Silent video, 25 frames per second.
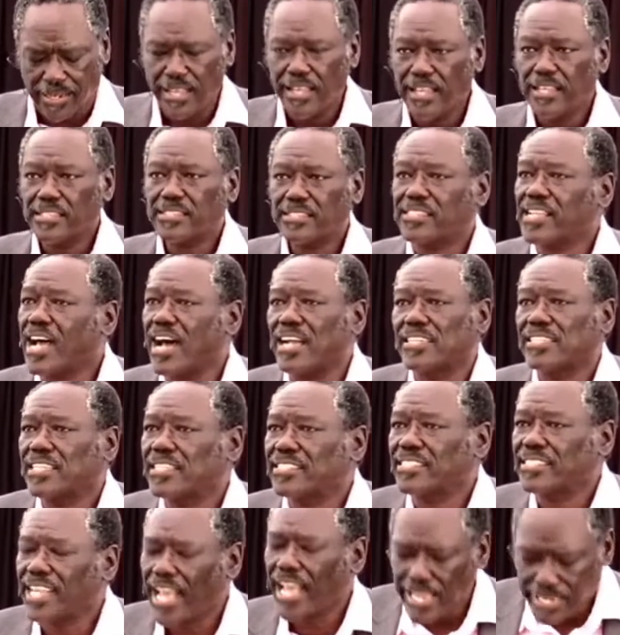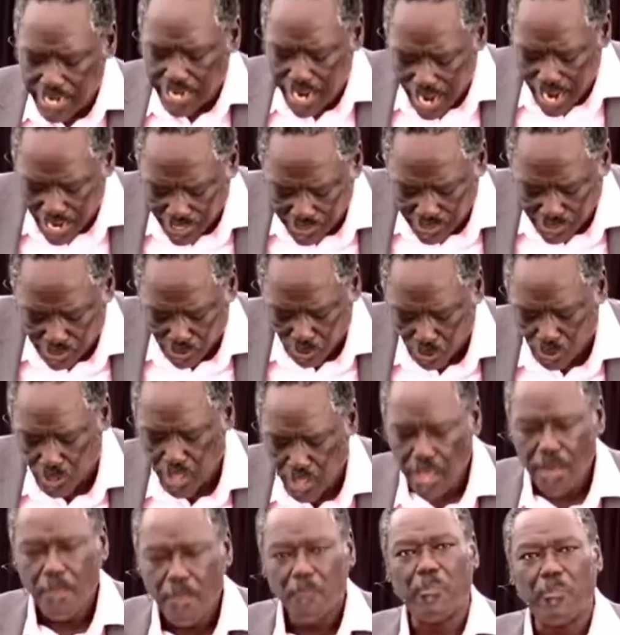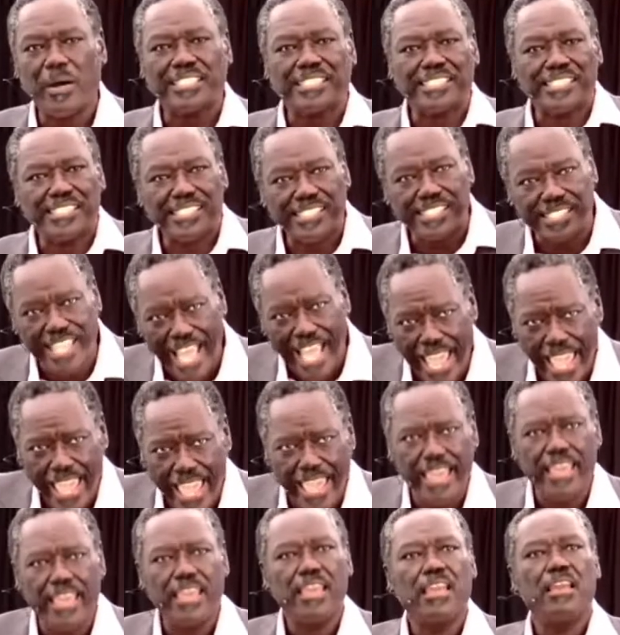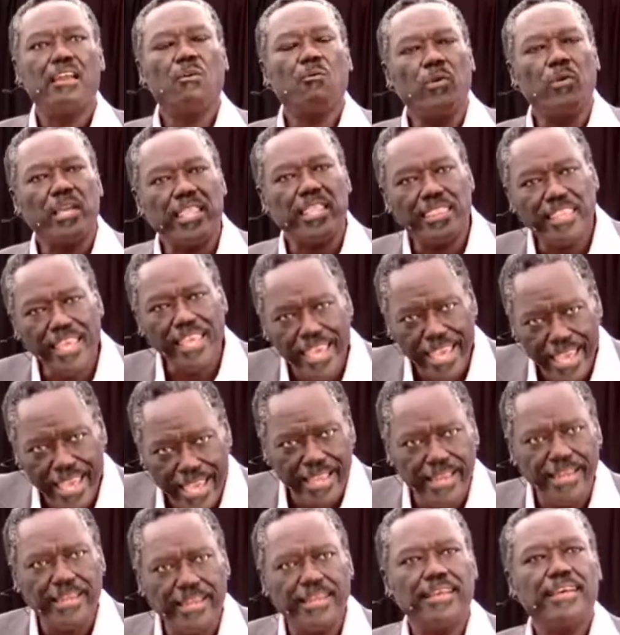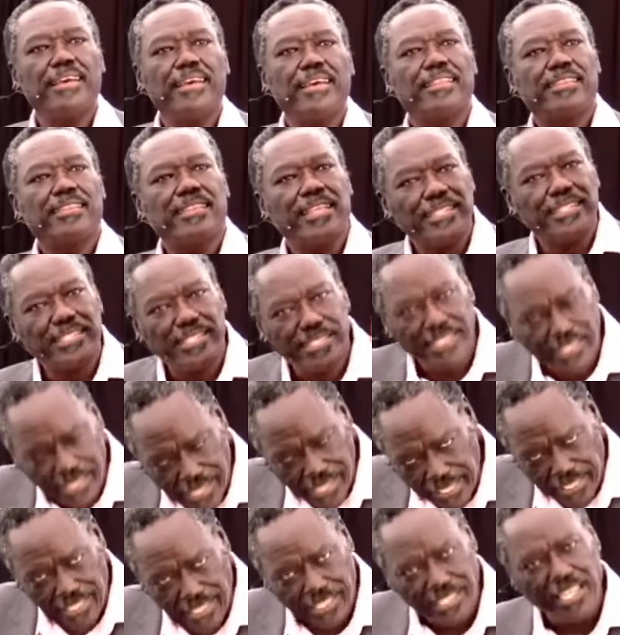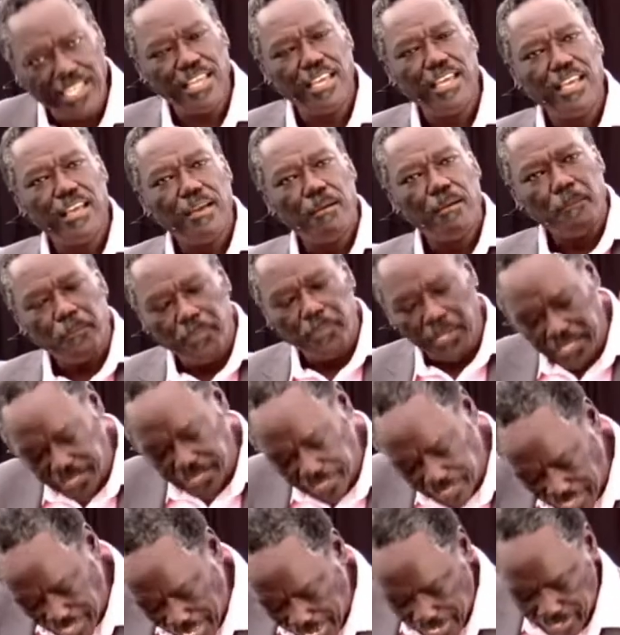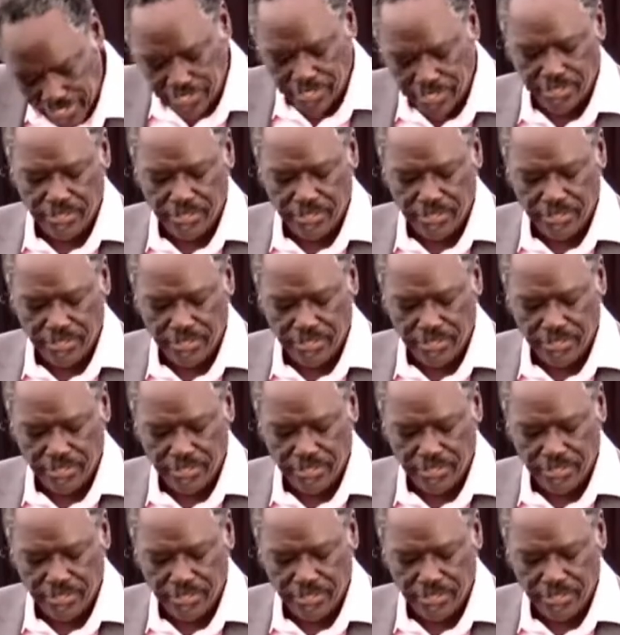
Start a side hustle, but stay within the 60%.